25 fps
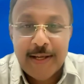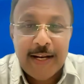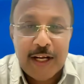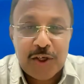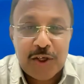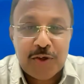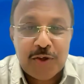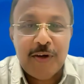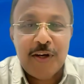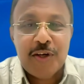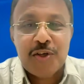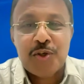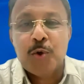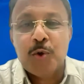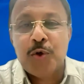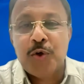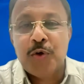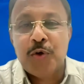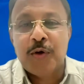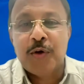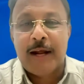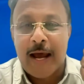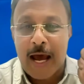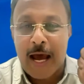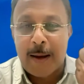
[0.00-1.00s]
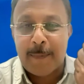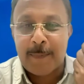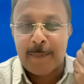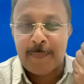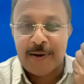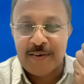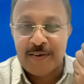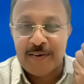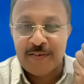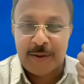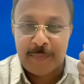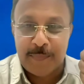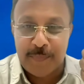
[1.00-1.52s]
You can actually show your
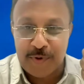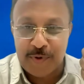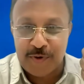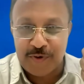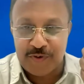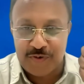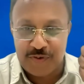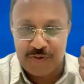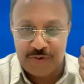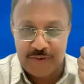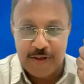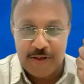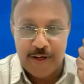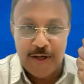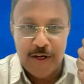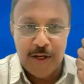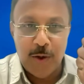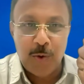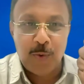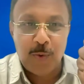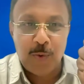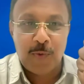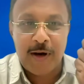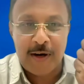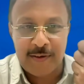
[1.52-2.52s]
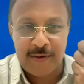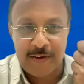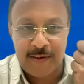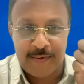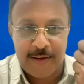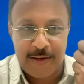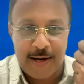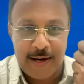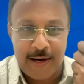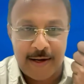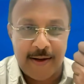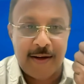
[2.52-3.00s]
app and say, boss, look at this.